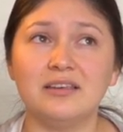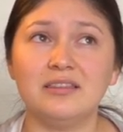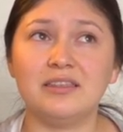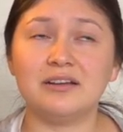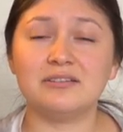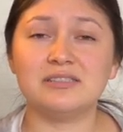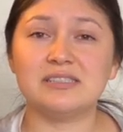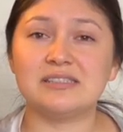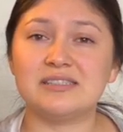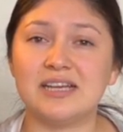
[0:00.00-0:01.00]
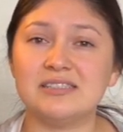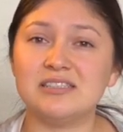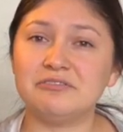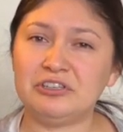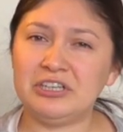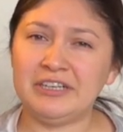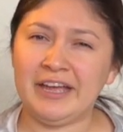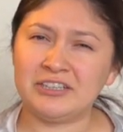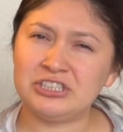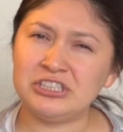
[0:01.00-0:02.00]
there is a sense of
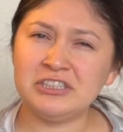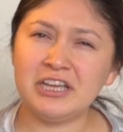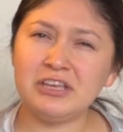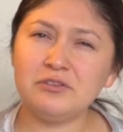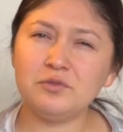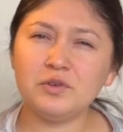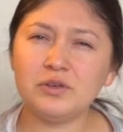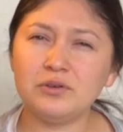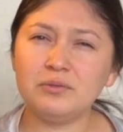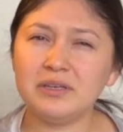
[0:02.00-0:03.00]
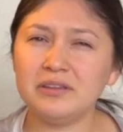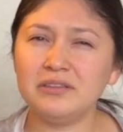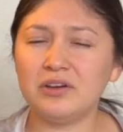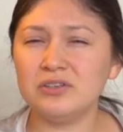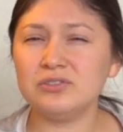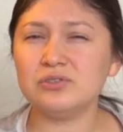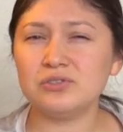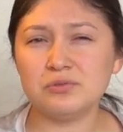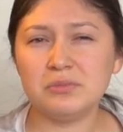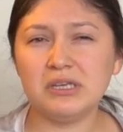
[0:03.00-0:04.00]
connection that you feel with on
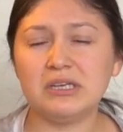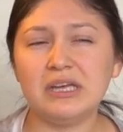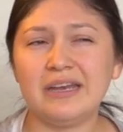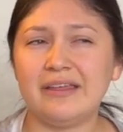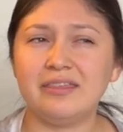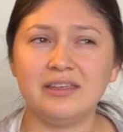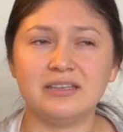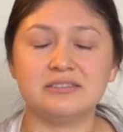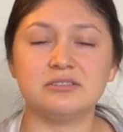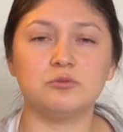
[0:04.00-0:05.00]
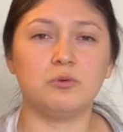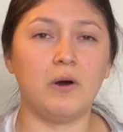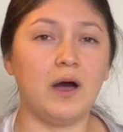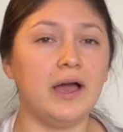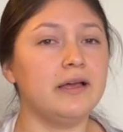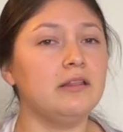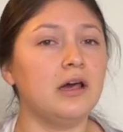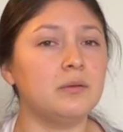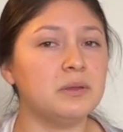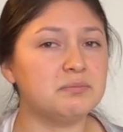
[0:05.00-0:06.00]
social media, and I think is why a
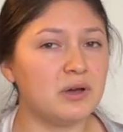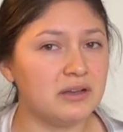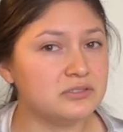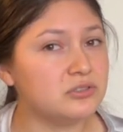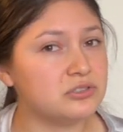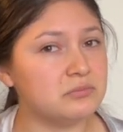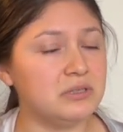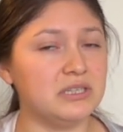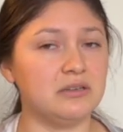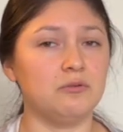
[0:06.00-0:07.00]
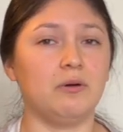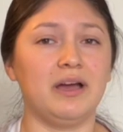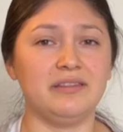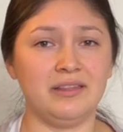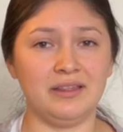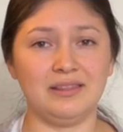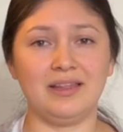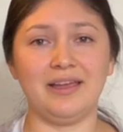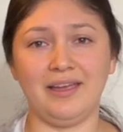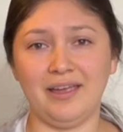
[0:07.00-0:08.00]
lot of people have social media and why they
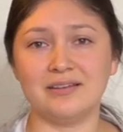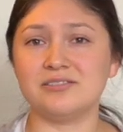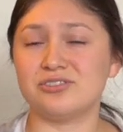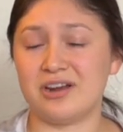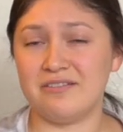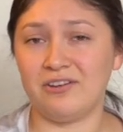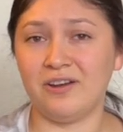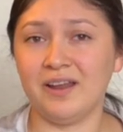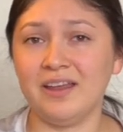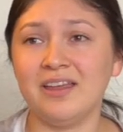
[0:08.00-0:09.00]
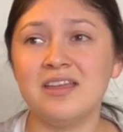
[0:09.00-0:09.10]
like it and strive on it.